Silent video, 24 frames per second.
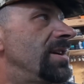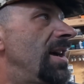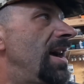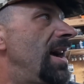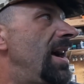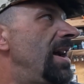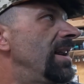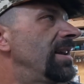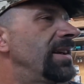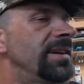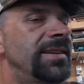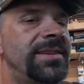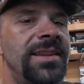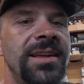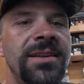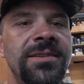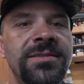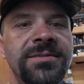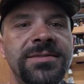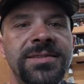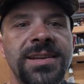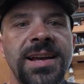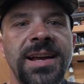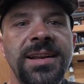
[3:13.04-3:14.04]
side, get the
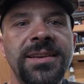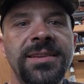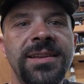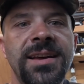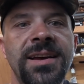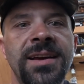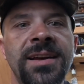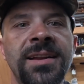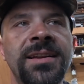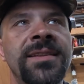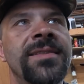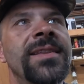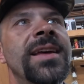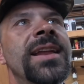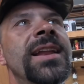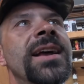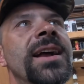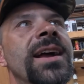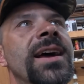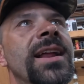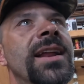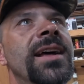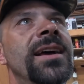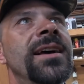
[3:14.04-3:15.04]
other side done, and then
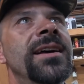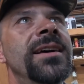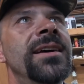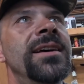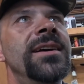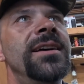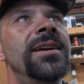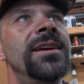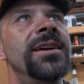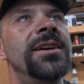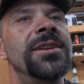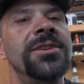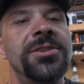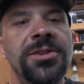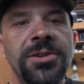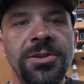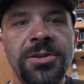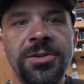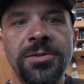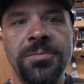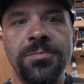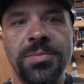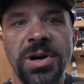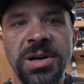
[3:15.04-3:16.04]
I gotta
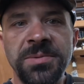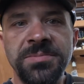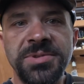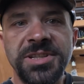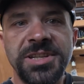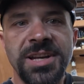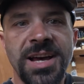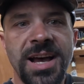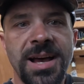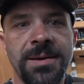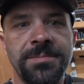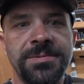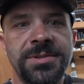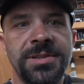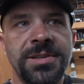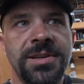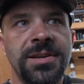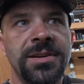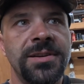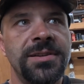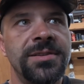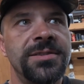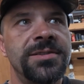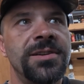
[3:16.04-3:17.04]
do bump stops.
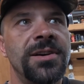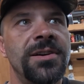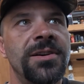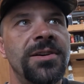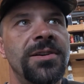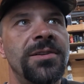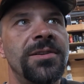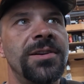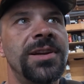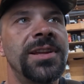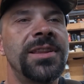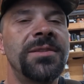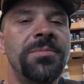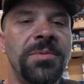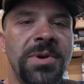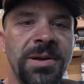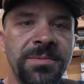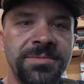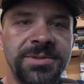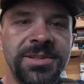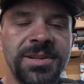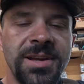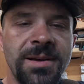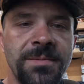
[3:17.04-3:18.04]
So get the
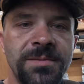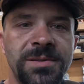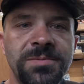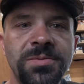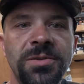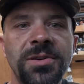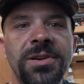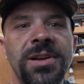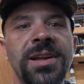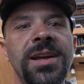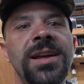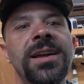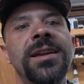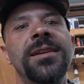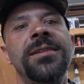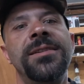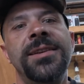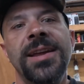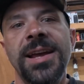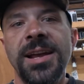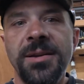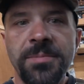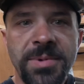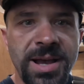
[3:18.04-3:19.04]
bump stops put in,
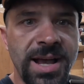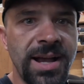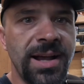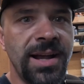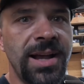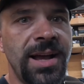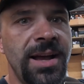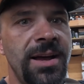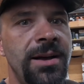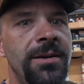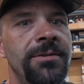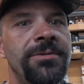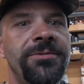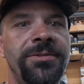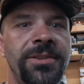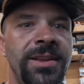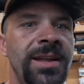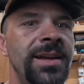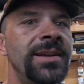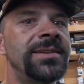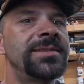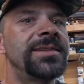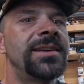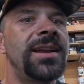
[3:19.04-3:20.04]
take it back out,
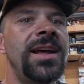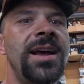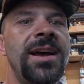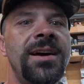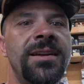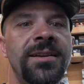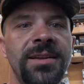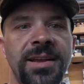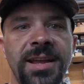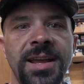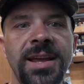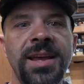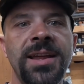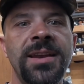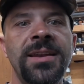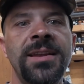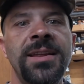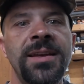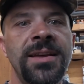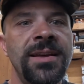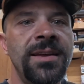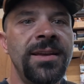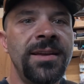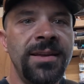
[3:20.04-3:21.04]
flex it out
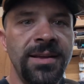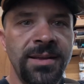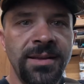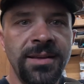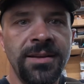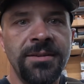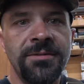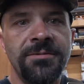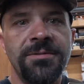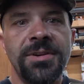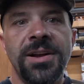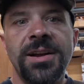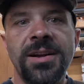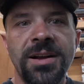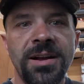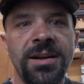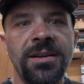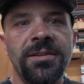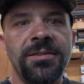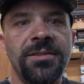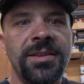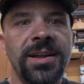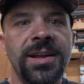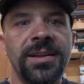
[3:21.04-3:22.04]
again, figure
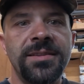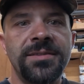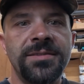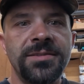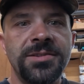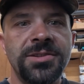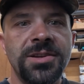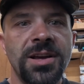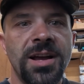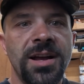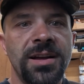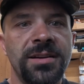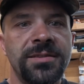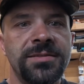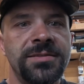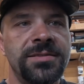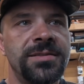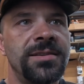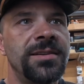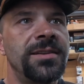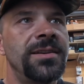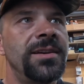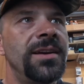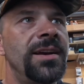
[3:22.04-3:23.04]
out length of
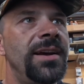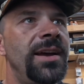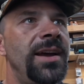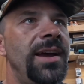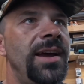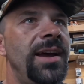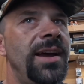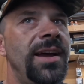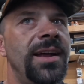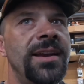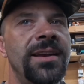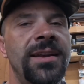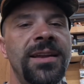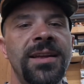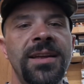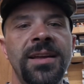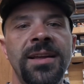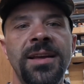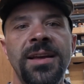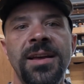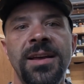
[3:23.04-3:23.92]
shocks. And